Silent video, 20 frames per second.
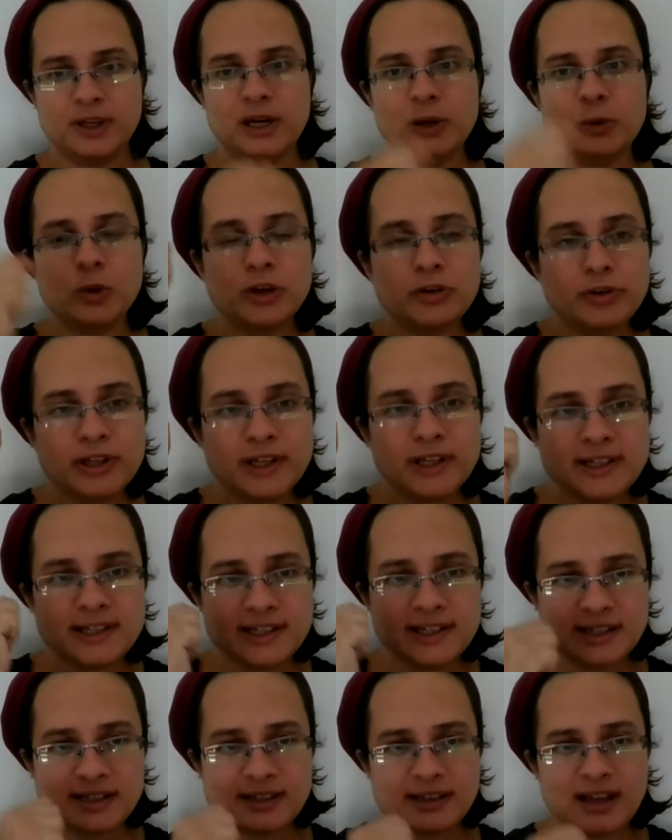I want to really
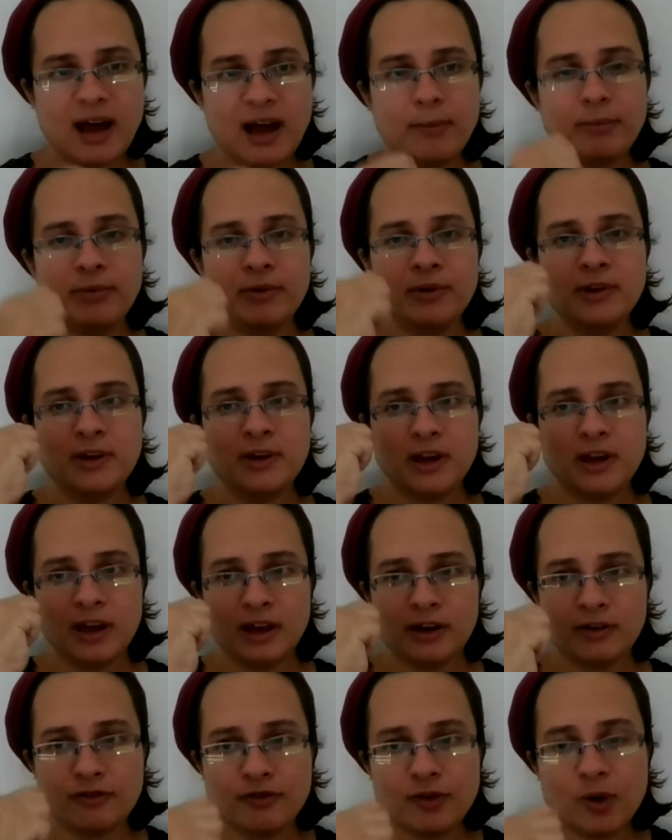stop
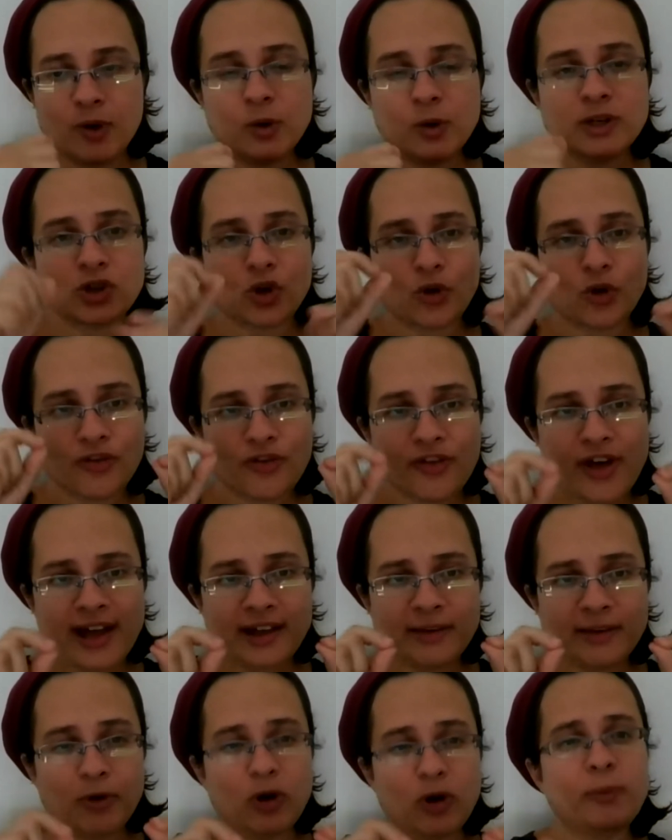and focus on
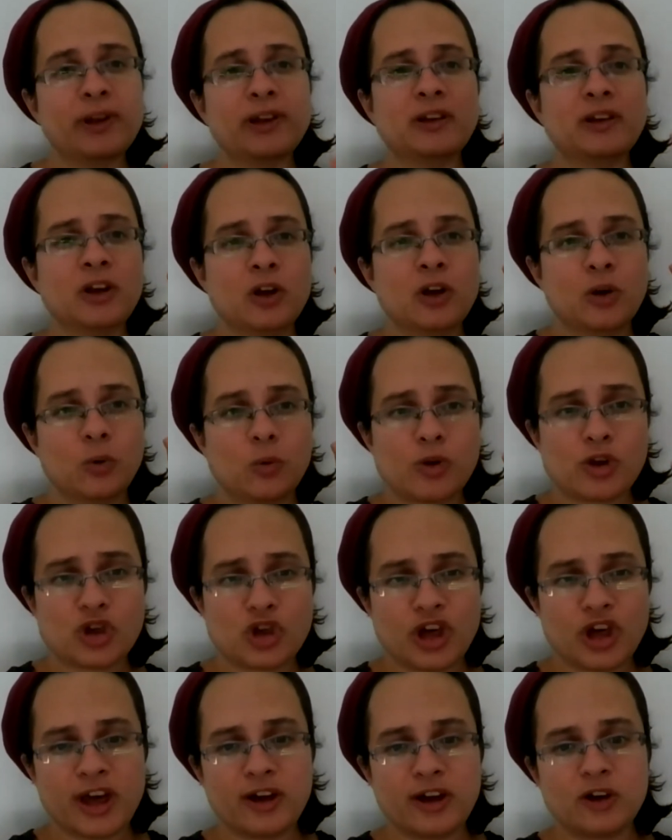that moment when
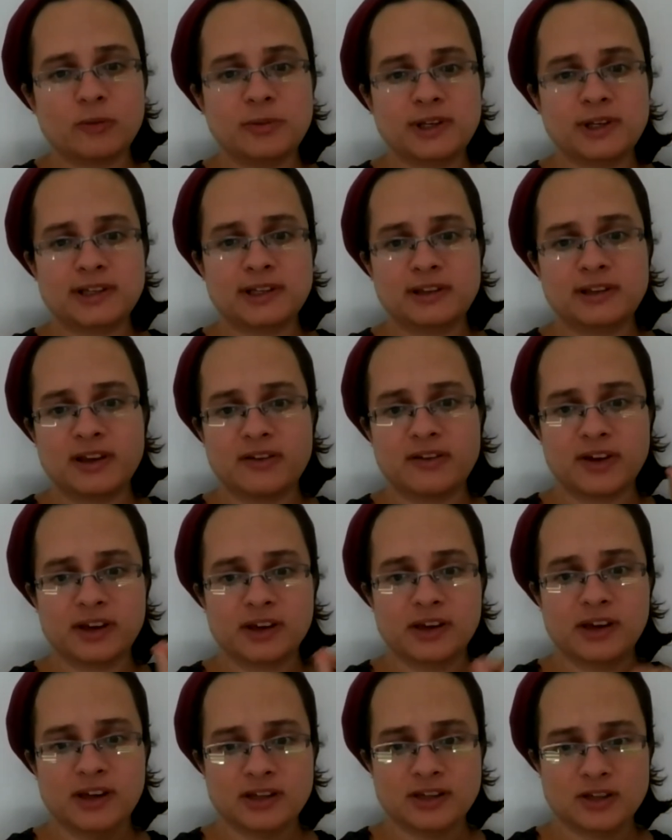Jacob is
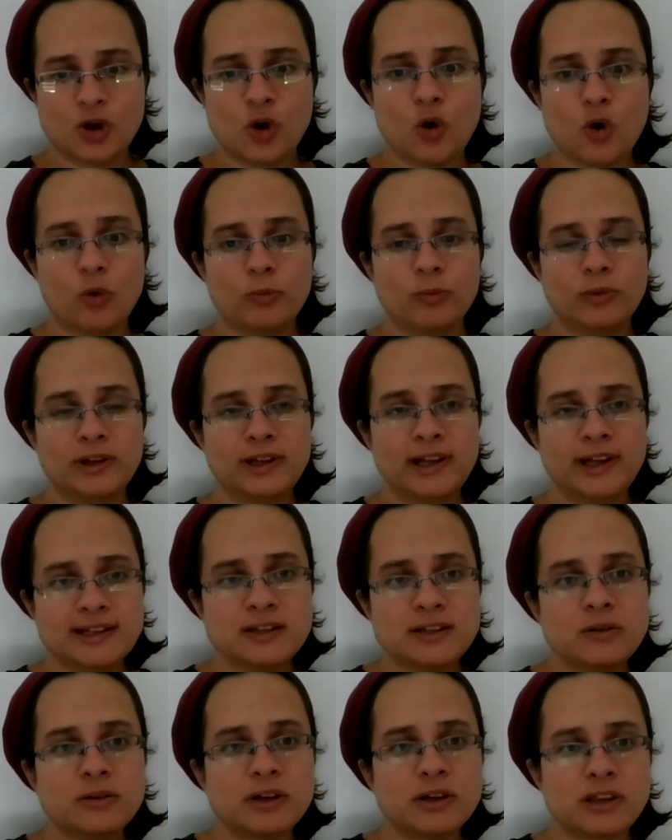leaving his home.
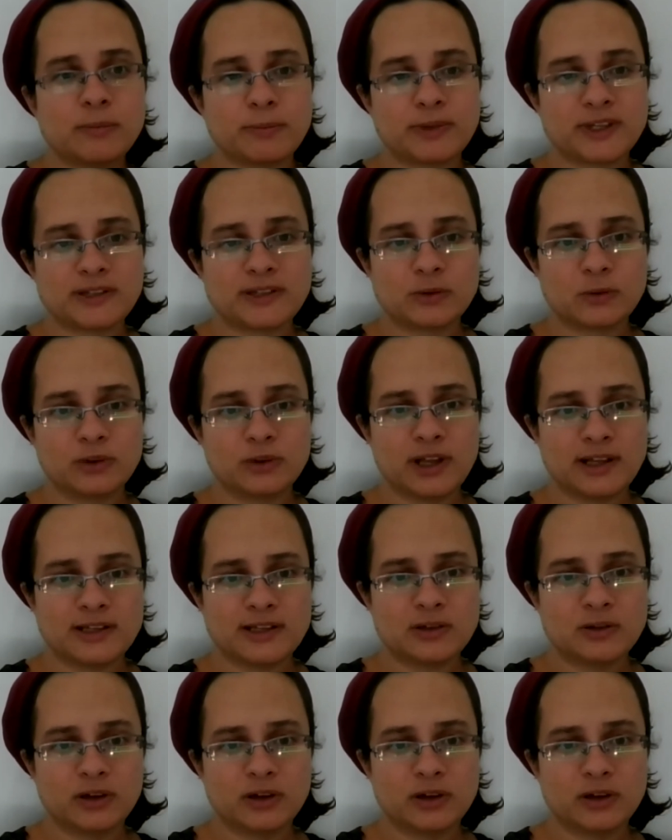Let's look at the pasuk. Let's